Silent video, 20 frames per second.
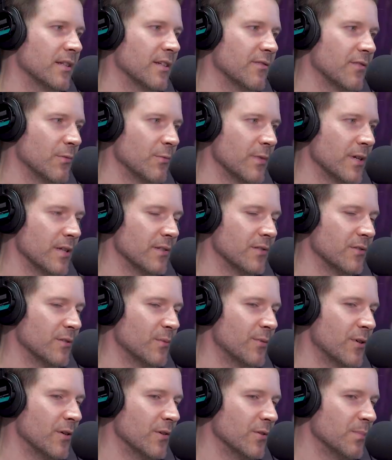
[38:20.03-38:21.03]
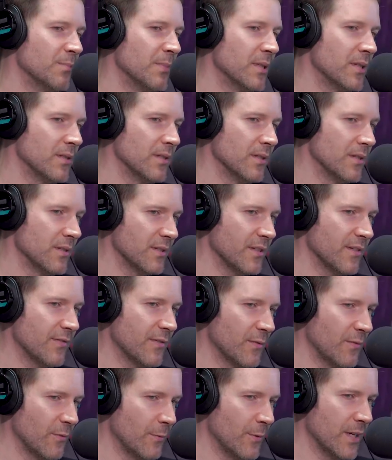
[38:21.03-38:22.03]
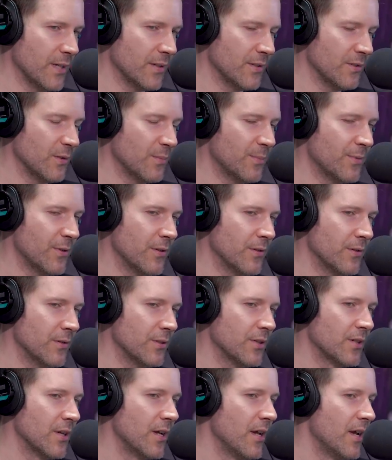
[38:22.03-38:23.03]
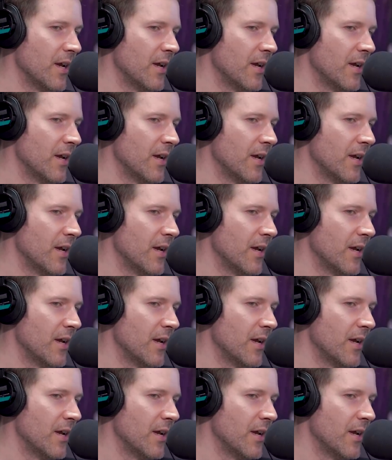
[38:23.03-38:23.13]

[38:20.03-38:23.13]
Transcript: different ways to approach business, different ways to approach